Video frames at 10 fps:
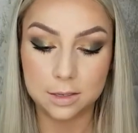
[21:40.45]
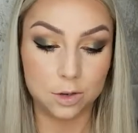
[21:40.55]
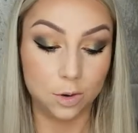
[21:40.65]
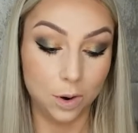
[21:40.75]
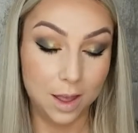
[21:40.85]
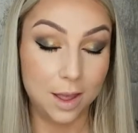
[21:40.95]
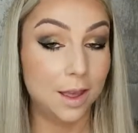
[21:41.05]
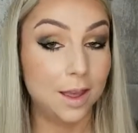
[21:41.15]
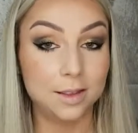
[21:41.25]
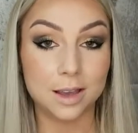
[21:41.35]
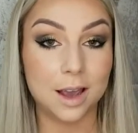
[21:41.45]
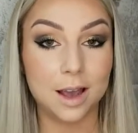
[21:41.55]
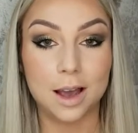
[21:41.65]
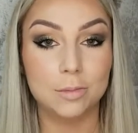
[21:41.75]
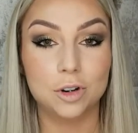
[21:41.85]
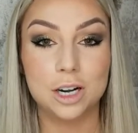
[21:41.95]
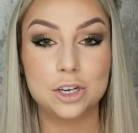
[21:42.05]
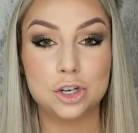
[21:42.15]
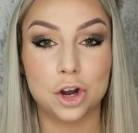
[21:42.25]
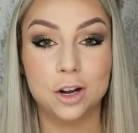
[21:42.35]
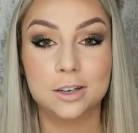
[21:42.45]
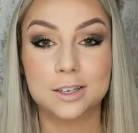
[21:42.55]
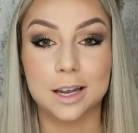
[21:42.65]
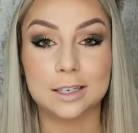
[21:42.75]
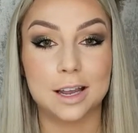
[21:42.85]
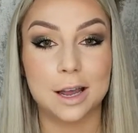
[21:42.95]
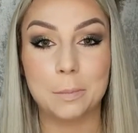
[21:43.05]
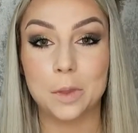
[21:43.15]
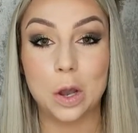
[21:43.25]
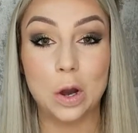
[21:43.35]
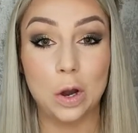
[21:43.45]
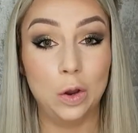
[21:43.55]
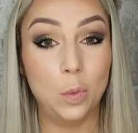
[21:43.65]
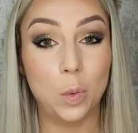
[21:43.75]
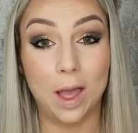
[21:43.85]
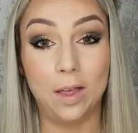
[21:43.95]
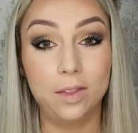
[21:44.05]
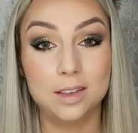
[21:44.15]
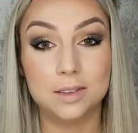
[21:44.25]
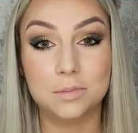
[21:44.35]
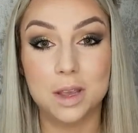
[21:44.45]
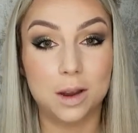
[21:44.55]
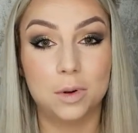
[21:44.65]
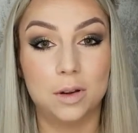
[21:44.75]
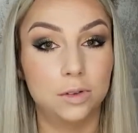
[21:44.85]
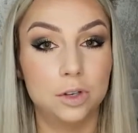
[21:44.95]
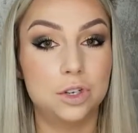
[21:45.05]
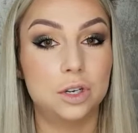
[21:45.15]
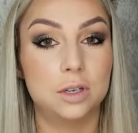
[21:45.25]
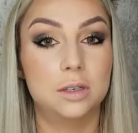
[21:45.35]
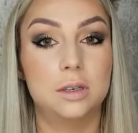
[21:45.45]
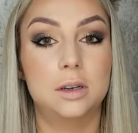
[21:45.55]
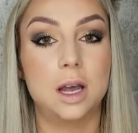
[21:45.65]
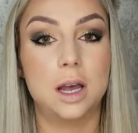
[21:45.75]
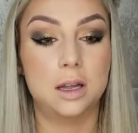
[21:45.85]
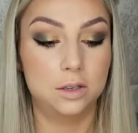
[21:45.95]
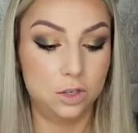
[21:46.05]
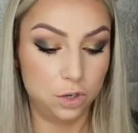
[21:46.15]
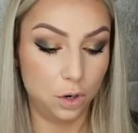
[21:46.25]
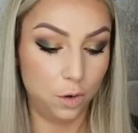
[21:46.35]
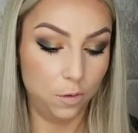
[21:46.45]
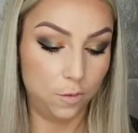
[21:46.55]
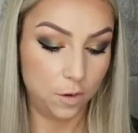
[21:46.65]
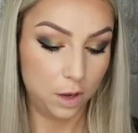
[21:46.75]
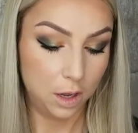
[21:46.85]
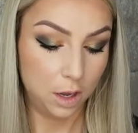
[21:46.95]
So yeah, I'm really shocked at how well these Makeup Revolution and Soph